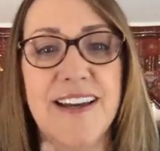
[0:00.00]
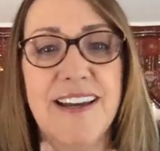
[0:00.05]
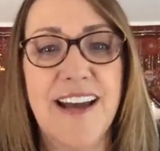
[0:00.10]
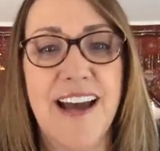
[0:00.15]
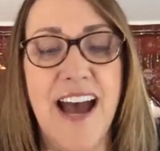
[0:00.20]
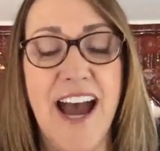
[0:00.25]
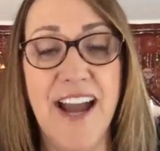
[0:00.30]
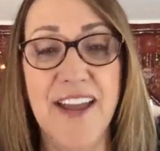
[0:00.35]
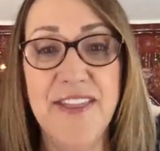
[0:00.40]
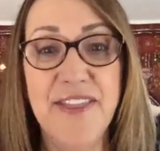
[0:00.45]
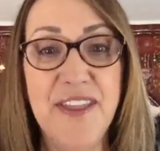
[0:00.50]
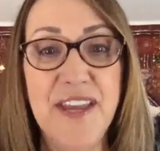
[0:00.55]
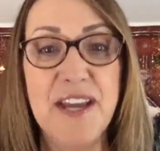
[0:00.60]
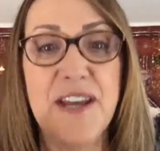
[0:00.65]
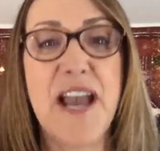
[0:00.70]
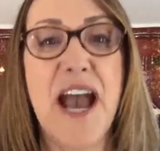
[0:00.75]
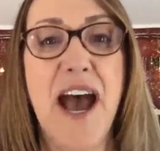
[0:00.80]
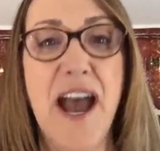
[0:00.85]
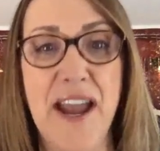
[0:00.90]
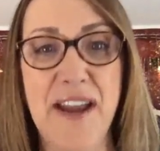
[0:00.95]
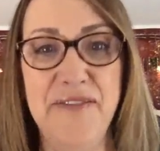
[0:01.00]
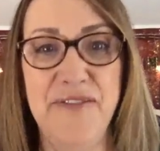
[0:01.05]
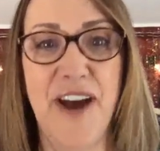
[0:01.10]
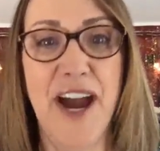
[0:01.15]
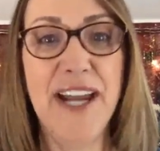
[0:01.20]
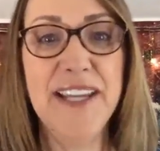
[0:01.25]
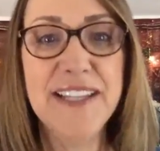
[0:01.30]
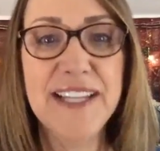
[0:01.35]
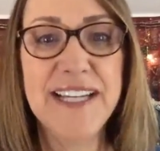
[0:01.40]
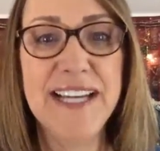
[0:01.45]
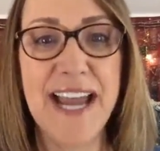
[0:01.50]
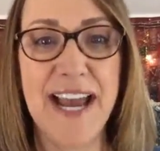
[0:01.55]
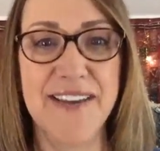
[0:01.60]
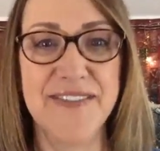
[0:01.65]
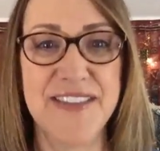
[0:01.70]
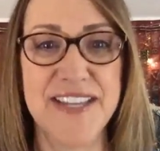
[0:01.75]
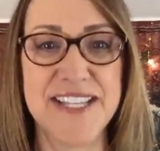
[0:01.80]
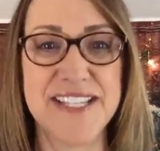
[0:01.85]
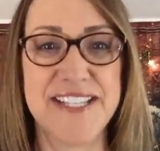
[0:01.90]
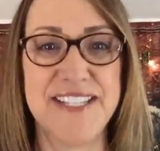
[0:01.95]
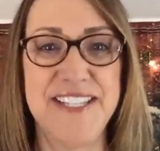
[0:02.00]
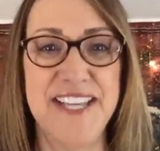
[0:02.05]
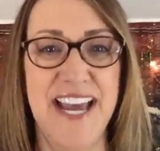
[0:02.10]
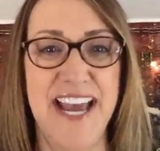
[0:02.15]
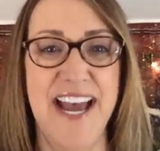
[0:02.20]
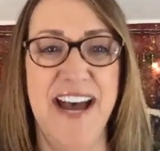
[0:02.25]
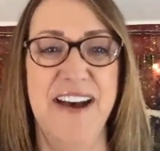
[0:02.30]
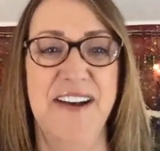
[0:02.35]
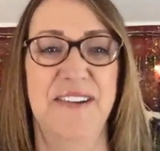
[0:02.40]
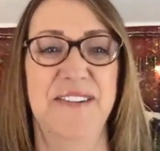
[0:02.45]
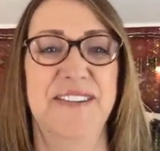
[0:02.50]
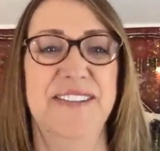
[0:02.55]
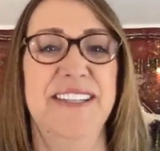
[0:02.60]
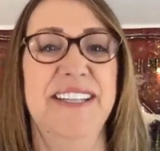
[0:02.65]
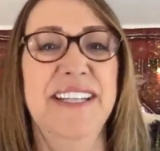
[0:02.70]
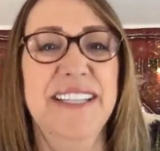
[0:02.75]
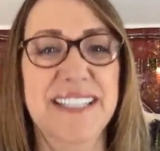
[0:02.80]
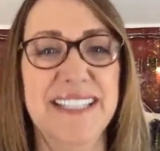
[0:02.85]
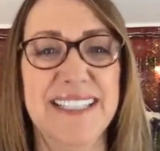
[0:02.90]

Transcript: I think I finally had this down.